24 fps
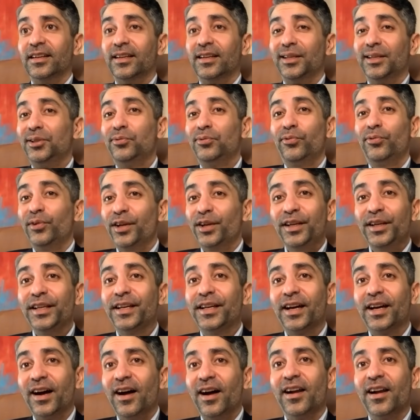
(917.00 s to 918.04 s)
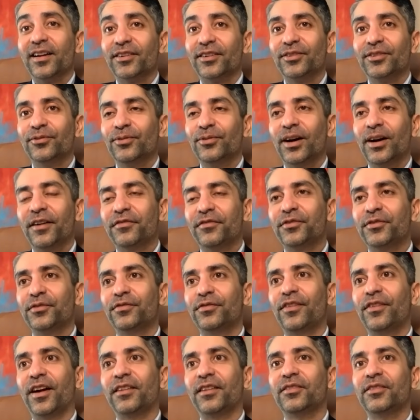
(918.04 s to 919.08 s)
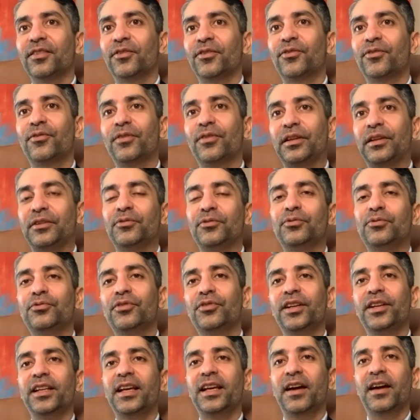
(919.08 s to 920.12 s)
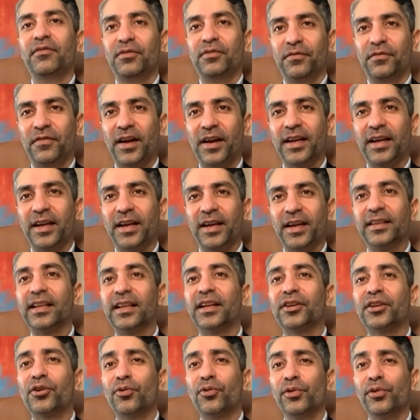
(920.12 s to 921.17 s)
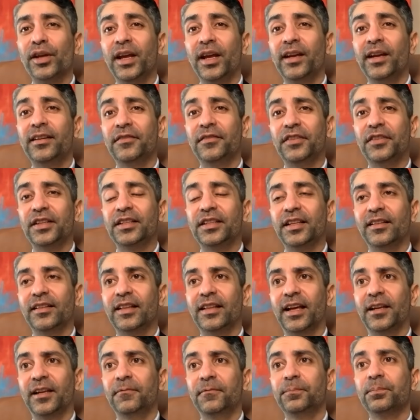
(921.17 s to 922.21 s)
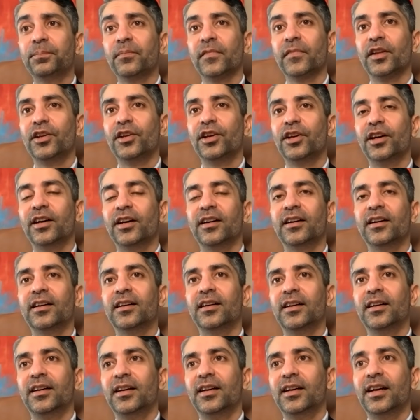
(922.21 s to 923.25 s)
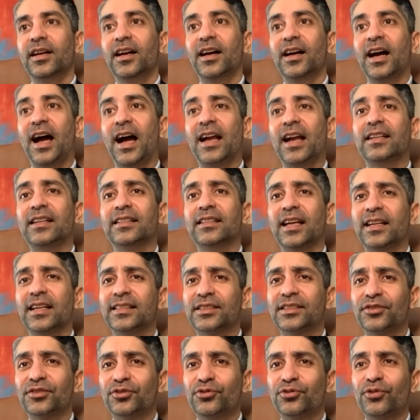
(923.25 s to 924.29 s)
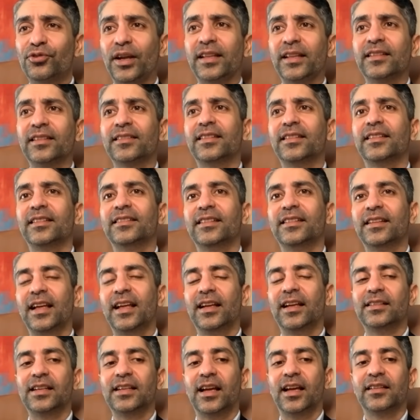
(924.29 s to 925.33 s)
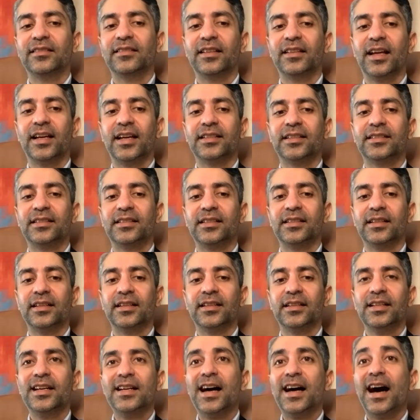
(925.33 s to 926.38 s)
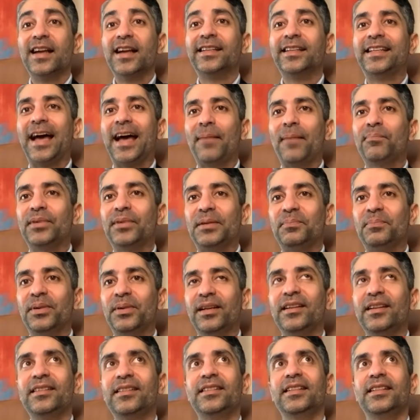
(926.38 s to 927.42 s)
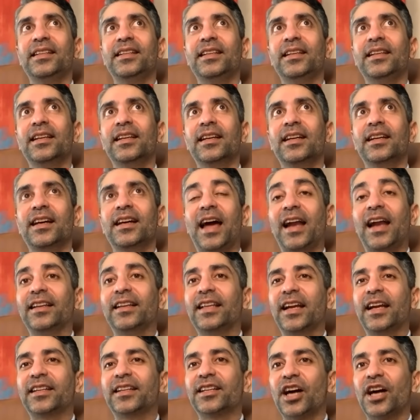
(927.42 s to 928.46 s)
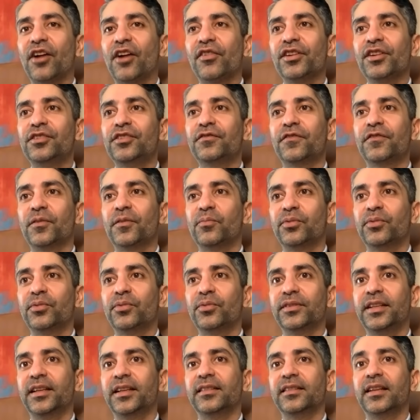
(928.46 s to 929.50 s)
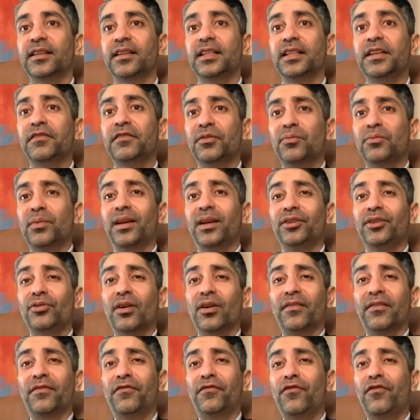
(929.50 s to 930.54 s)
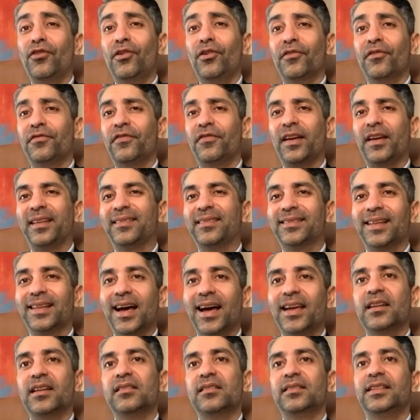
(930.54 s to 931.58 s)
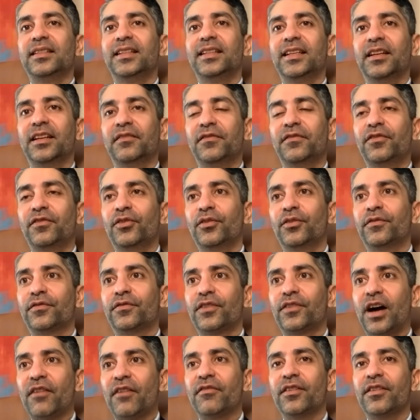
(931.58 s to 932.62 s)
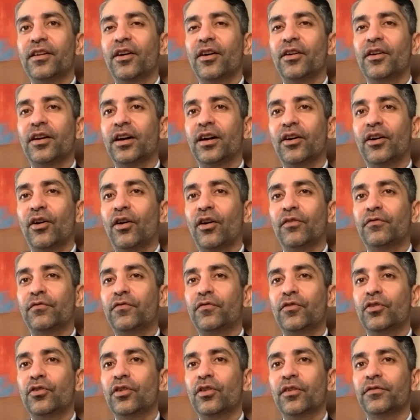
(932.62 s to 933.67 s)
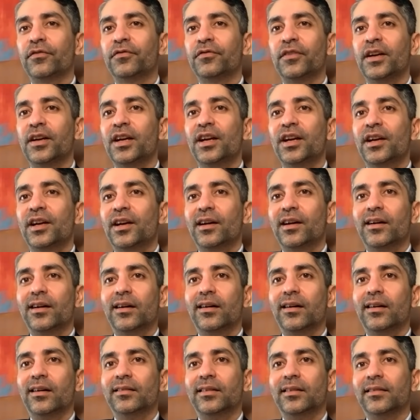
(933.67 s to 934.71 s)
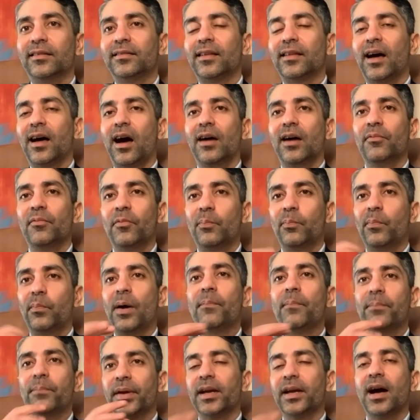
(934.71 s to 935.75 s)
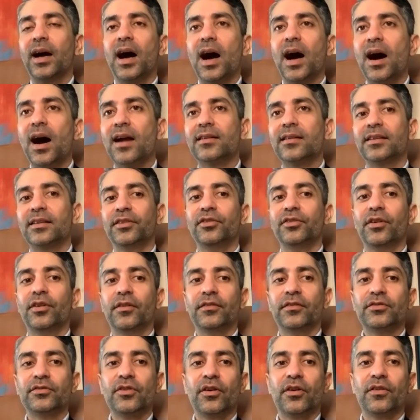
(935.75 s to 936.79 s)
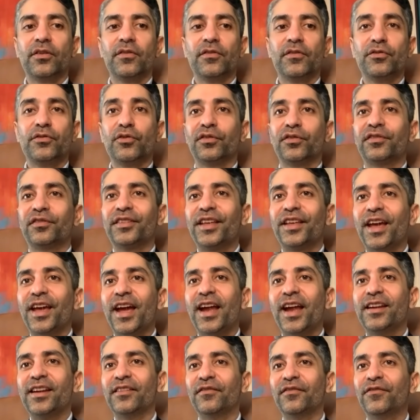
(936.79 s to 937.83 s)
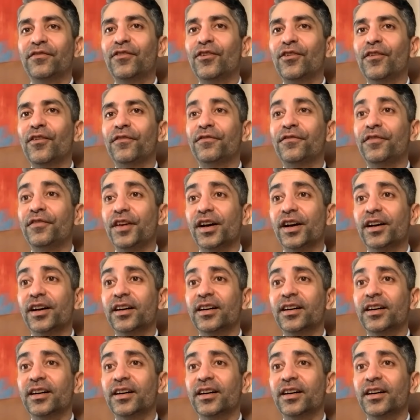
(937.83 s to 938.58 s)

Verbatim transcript: you really can't you have to find a you really have to find that creativity then uh, uh, and that strength and and, and that uh, adaptability and that courage from within that even when you are full of anxiety and full of courage uh, or full of uh, this heart, pumping heart and you're, you're, you're scared and full of fear,